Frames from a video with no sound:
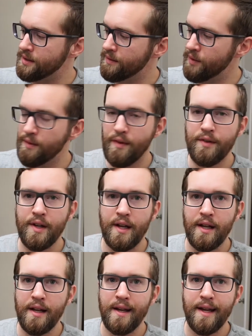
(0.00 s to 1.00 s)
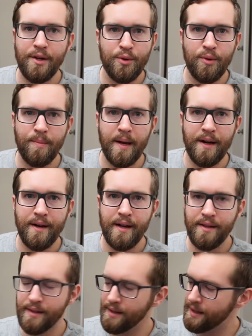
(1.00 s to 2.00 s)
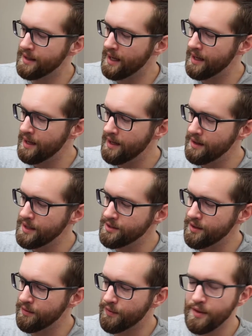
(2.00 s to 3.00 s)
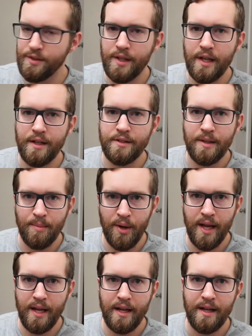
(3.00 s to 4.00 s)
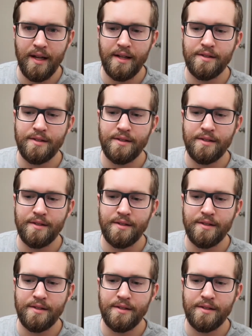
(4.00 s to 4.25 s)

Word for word: If you've ever done any Kindle repair or anything like that, these are the first thing to break.